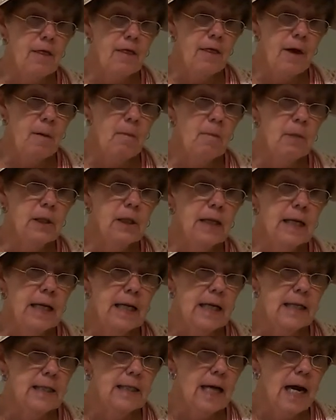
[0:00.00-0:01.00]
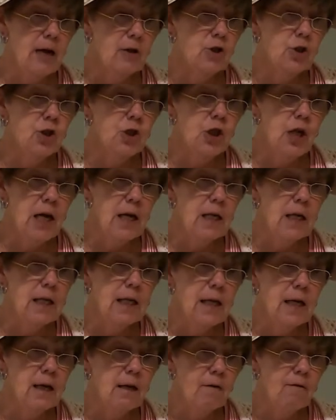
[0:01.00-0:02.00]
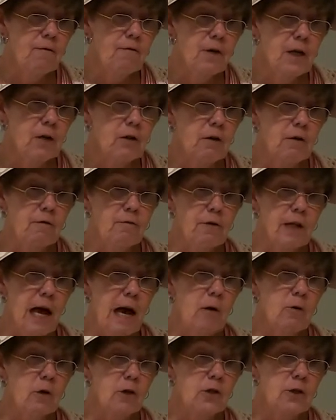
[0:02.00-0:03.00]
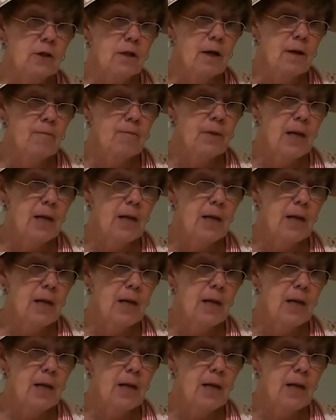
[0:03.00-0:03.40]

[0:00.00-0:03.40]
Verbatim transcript: Thumbelina down gently in a field of flowers.